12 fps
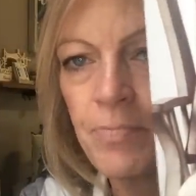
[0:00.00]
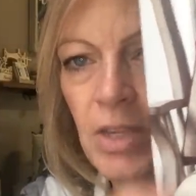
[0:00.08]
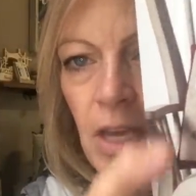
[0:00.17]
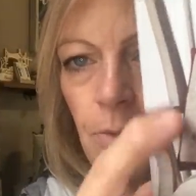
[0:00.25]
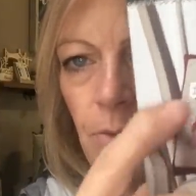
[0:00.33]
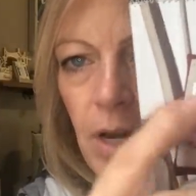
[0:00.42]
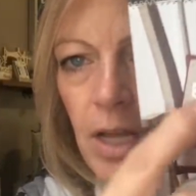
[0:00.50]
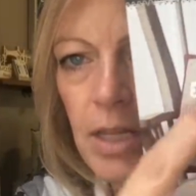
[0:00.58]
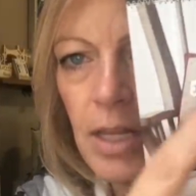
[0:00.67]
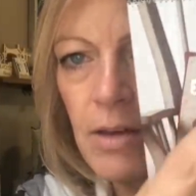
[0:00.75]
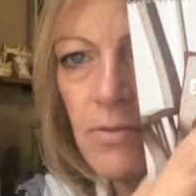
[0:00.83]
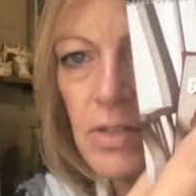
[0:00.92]
and what I
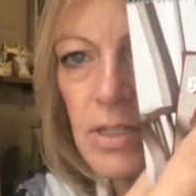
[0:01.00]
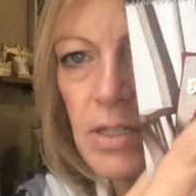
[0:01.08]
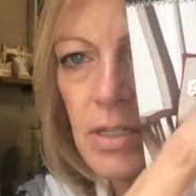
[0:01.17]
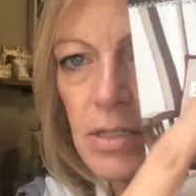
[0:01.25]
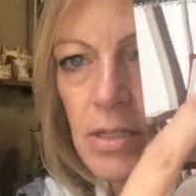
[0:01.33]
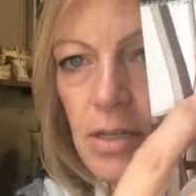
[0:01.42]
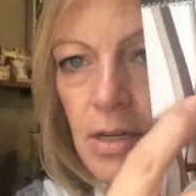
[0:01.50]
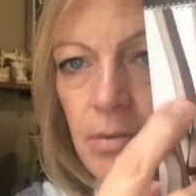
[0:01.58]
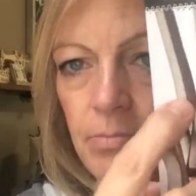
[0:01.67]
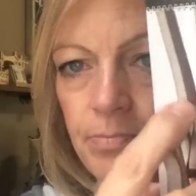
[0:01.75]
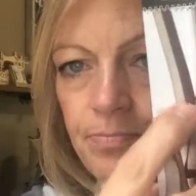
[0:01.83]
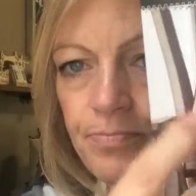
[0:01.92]
love is this
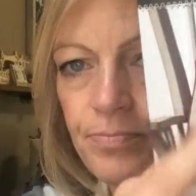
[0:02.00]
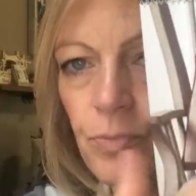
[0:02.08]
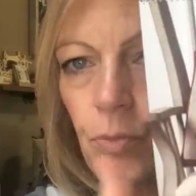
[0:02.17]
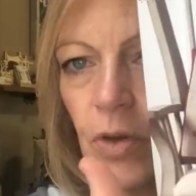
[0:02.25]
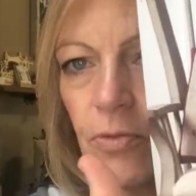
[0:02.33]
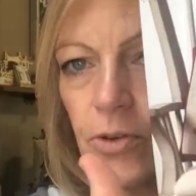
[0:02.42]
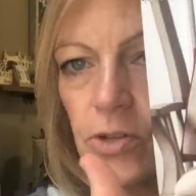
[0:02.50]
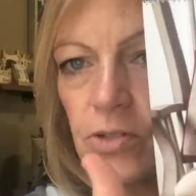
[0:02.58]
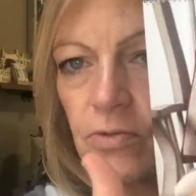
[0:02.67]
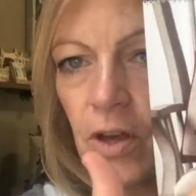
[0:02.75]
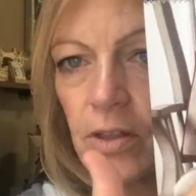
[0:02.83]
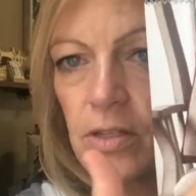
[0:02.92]
um, well first
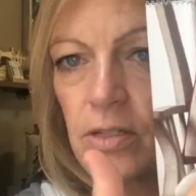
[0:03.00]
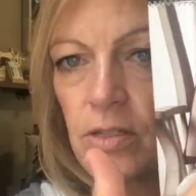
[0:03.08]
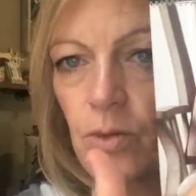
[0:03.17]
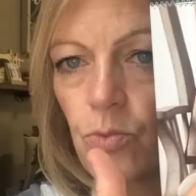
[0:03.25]
of all this is a